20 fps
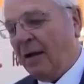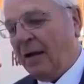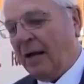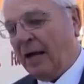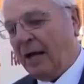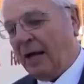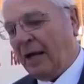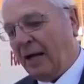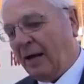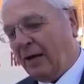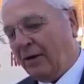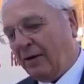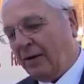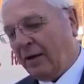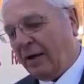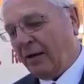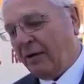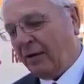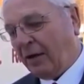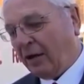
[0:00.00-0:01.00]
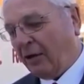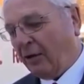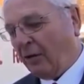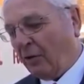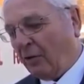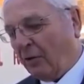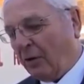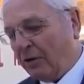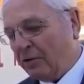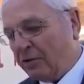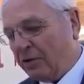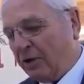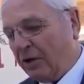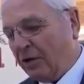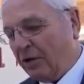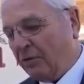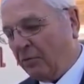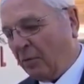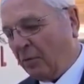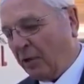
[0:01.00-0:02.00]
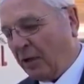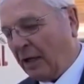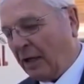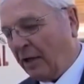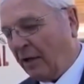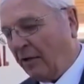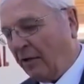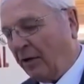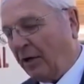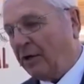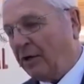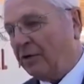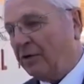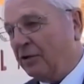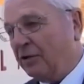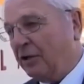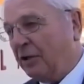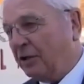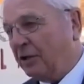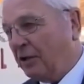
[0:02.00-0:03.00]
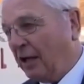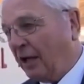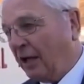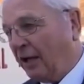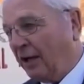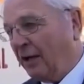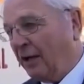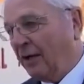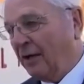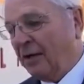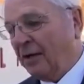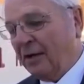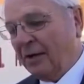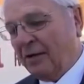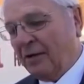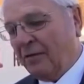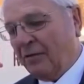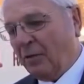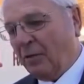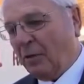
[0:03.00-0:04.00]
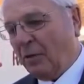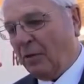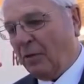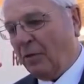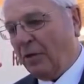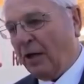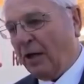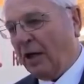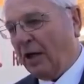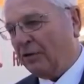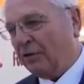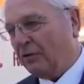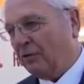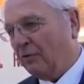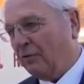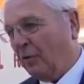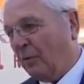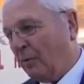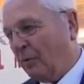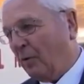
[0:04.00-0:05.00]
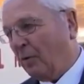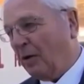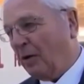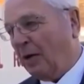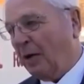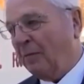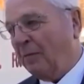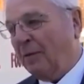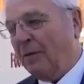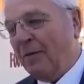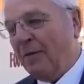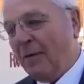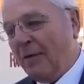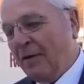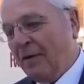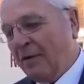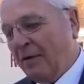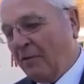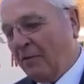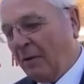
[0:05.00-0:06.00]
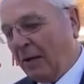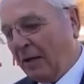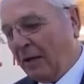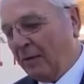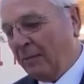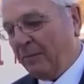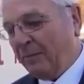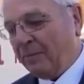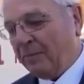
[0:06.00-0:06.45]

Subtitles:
And I think your question is, what other things has he done for the Arsenal Football Club? Well,